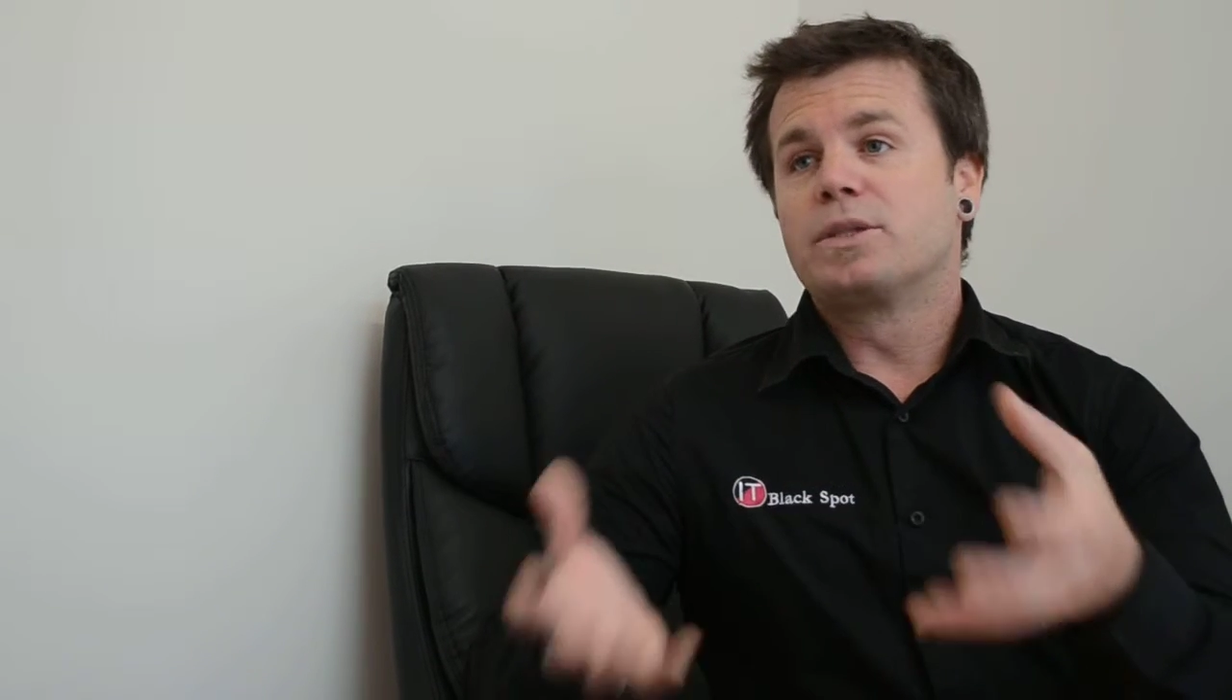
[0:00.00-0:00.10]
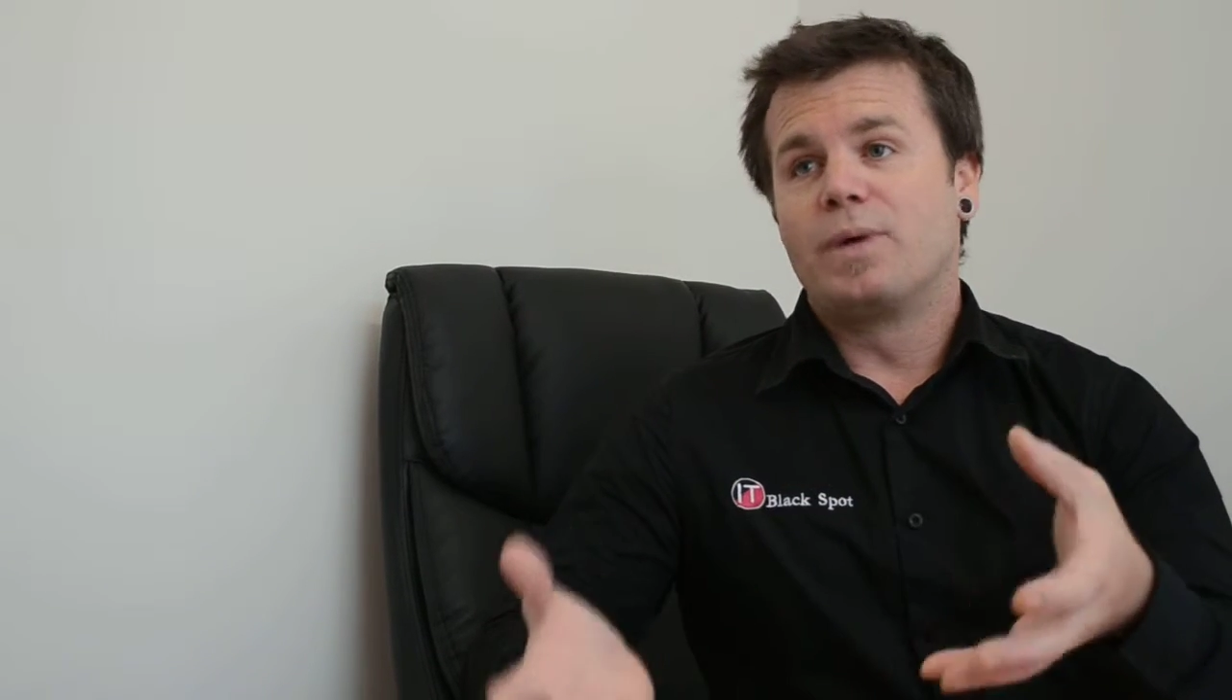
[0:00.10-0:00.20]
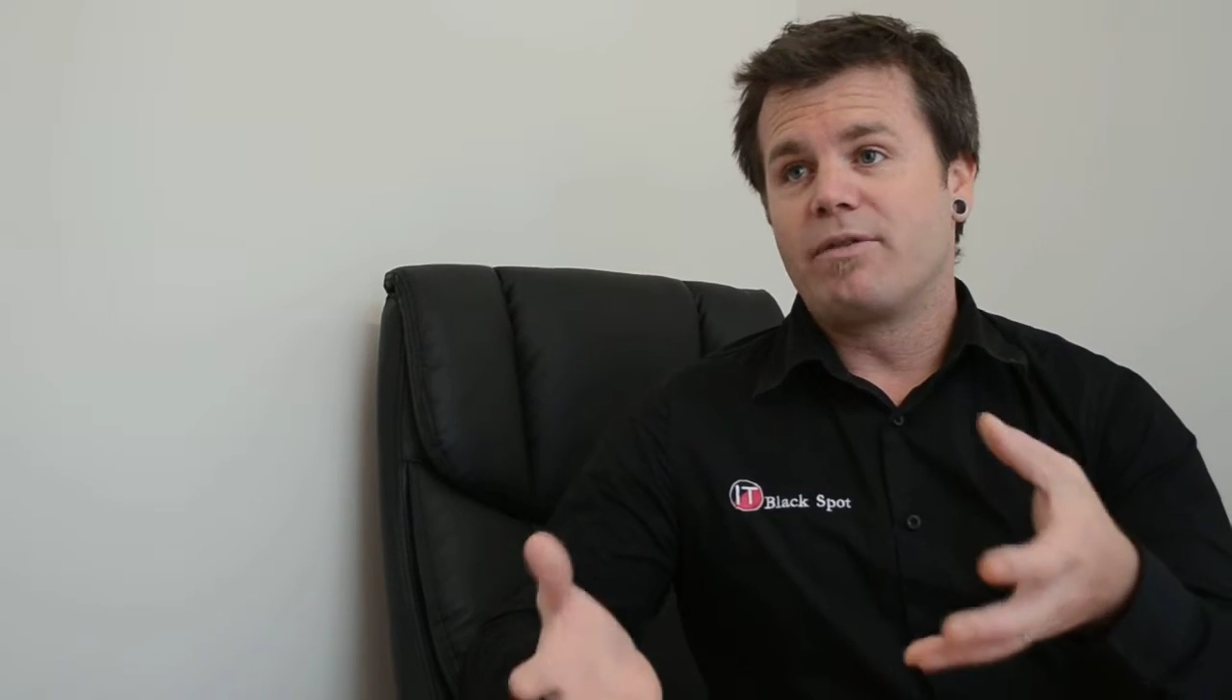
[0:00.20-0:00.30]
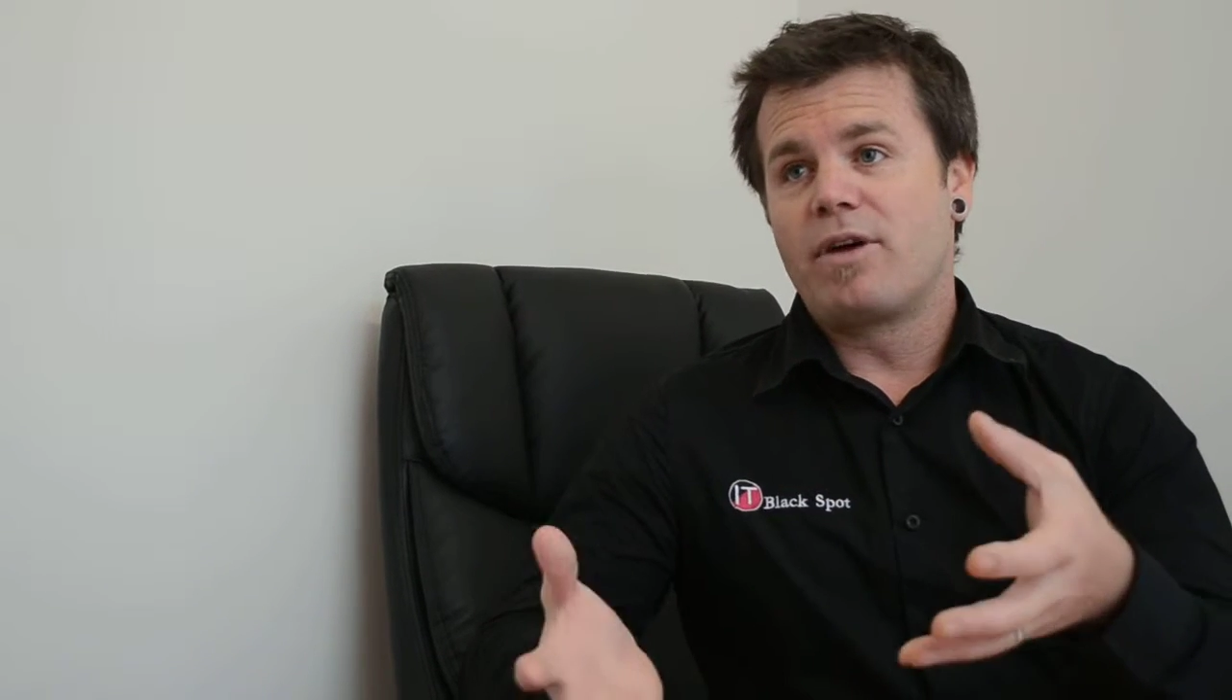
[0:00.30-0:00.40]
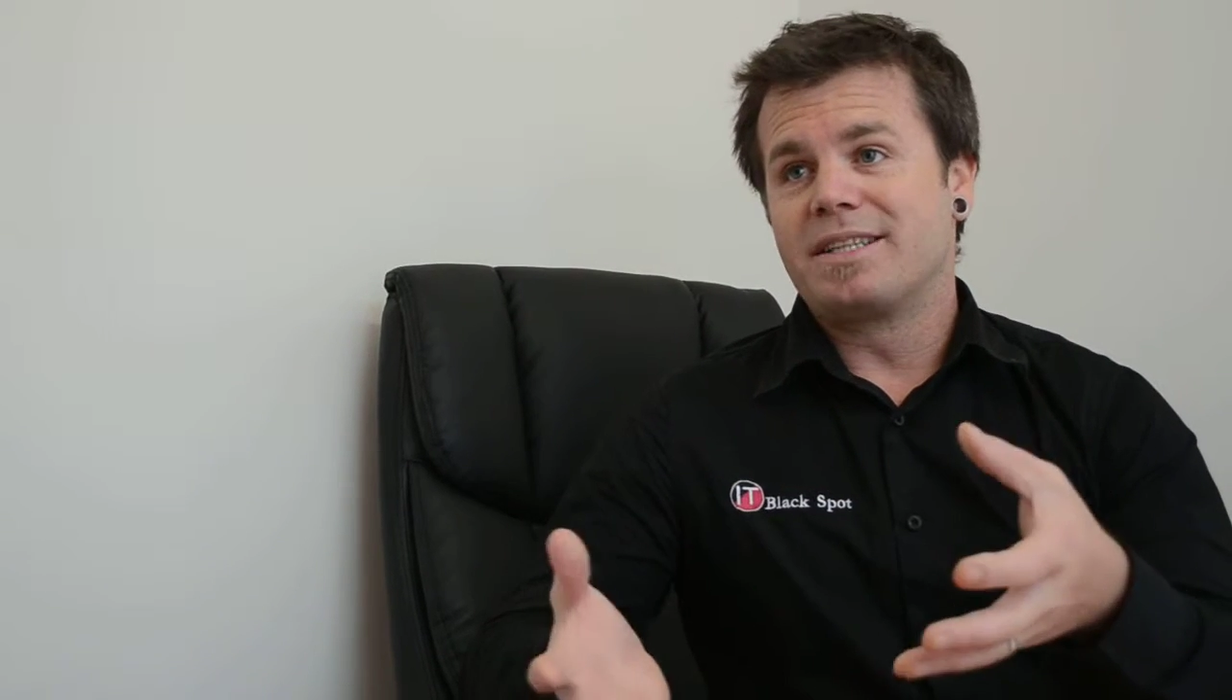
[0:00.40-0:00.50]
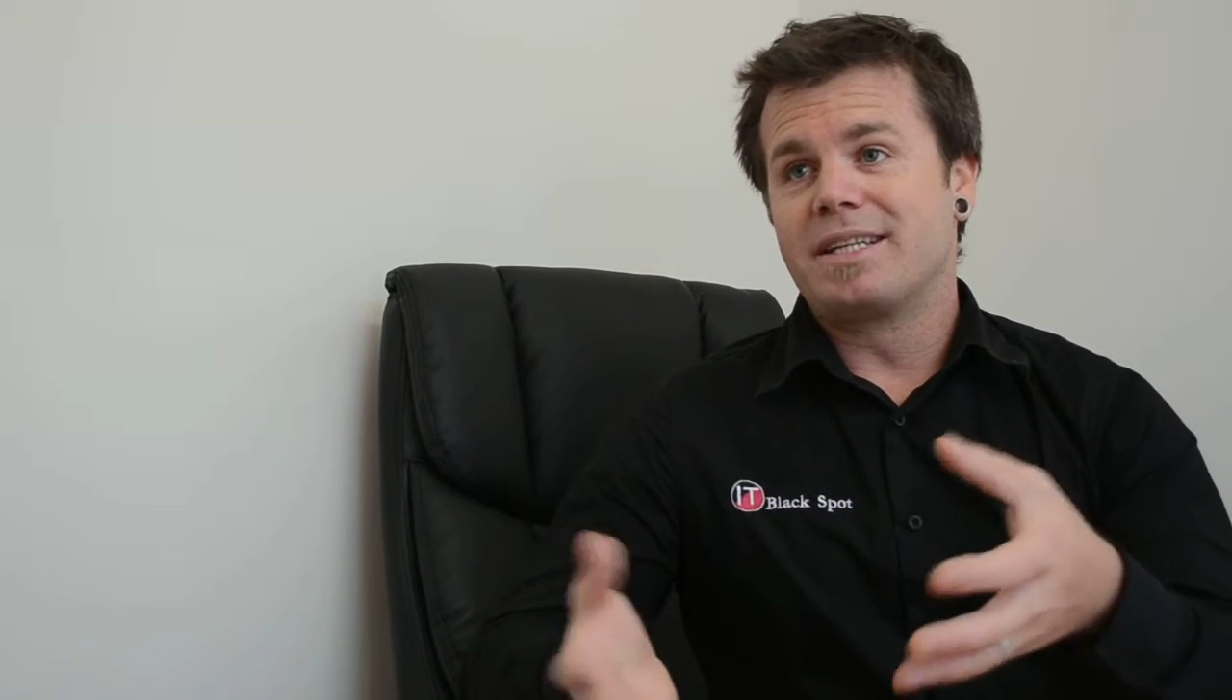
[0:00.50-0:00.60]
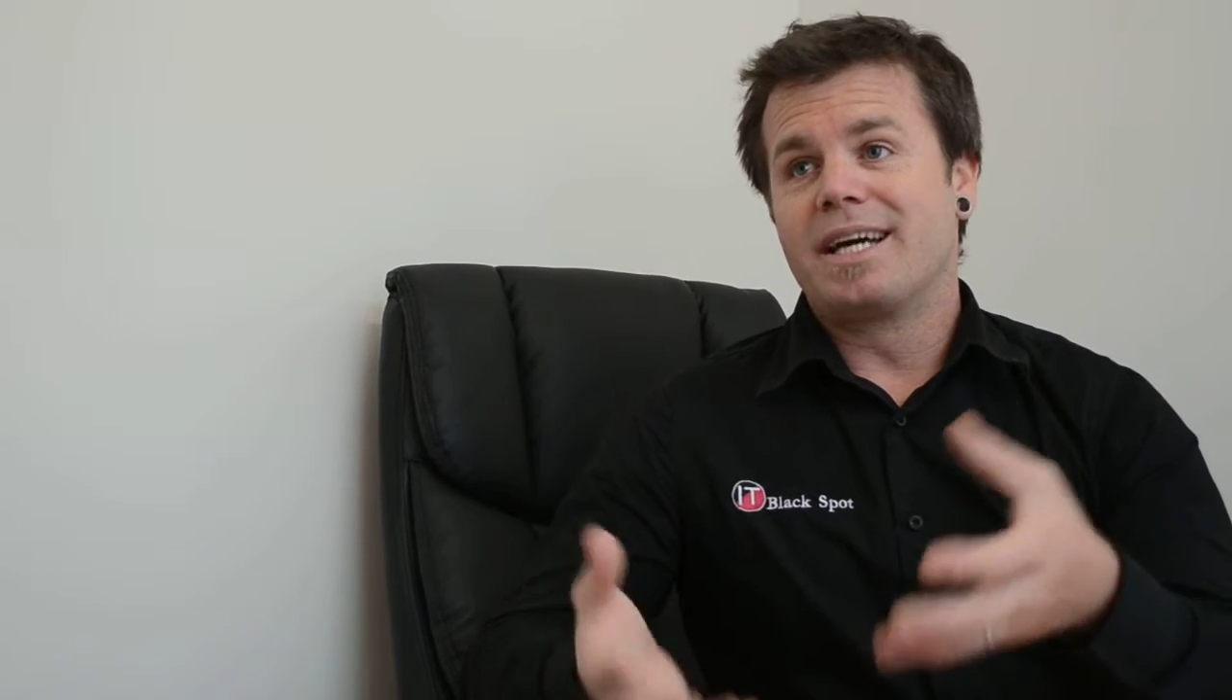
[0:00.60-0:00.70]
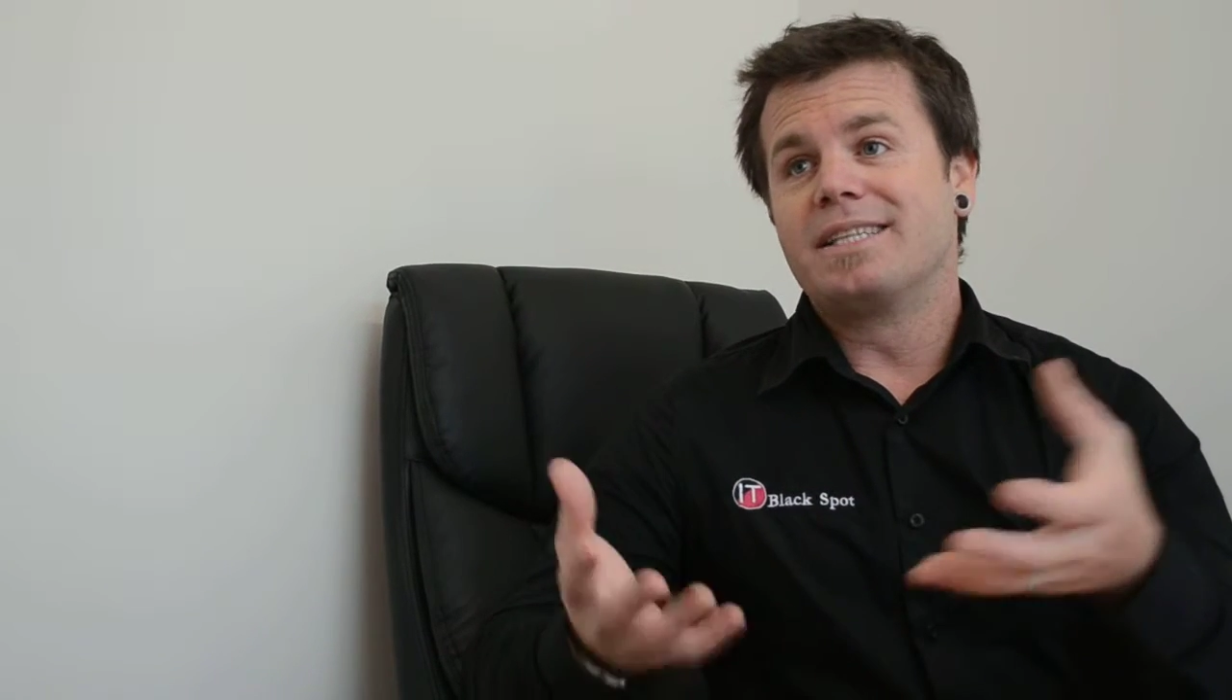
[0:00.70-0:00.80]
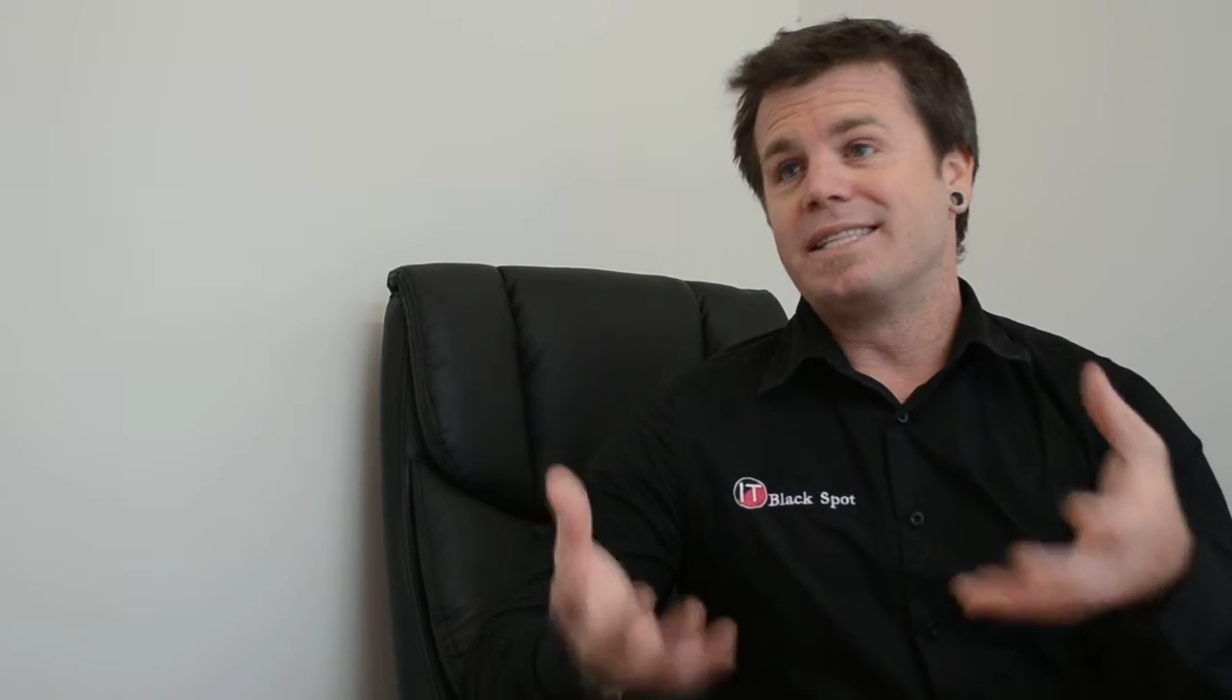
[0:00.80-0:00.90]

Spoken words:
24 hours a day,